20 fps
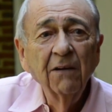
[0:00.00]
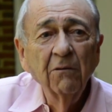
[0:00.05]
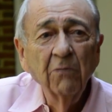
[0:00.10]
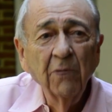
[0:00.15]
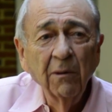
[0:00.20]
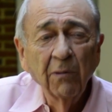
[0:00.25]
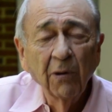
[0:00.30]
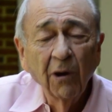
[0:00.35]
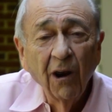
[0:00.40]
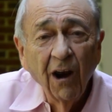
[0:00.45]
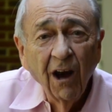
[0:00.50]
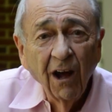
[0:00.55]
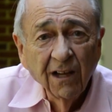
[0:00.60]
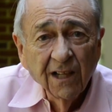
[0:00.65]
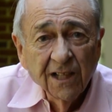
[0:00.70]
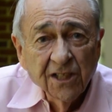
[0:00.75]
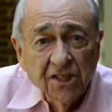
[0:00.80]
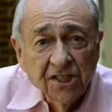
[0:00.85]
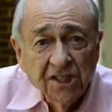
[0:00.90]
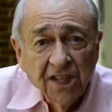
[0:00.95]
We were
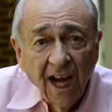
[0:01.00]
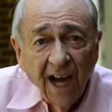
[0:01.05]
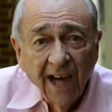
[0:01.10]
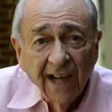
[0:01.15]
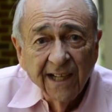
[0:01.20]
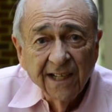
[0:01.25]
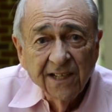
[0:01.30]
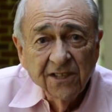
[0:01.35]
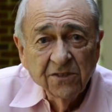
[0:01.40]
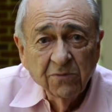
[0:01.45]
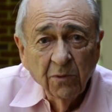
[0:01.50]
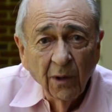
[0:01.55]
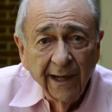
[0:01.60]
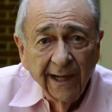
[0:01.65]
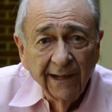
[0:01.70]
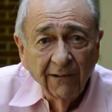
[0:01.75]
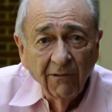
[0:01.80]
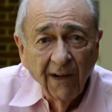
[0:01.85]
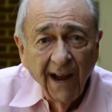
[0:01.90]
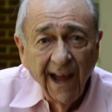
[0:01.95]
all astonished when
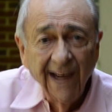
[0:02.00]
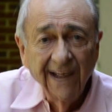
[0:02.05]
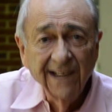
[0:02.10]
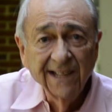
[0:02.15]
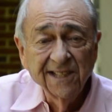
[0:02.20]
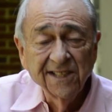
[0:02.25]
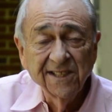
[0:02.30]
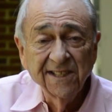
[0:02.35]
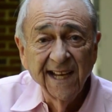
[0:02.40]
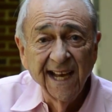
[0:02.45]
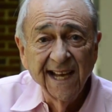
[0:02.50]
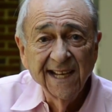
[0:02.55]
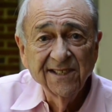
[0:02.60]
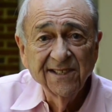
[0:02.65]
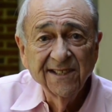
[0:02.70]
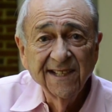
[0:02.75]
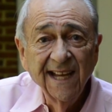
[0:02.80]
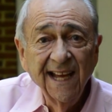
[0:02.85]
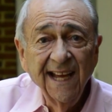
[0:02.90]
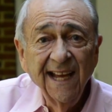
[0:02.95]
it ran its
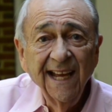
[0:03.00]
test.